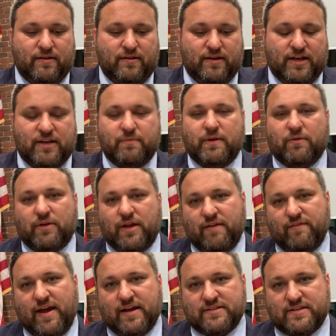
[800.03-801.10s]
need to be able to have
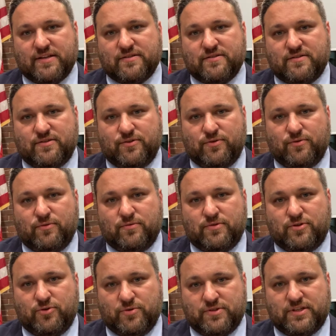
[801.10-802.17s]
access to
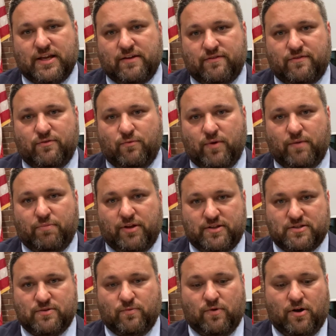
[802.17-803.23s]
a safe
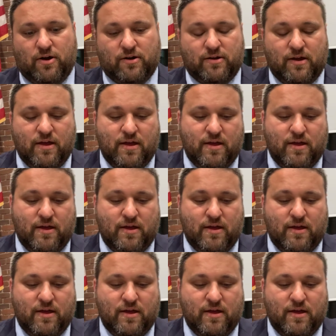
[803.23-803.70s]
place to walk.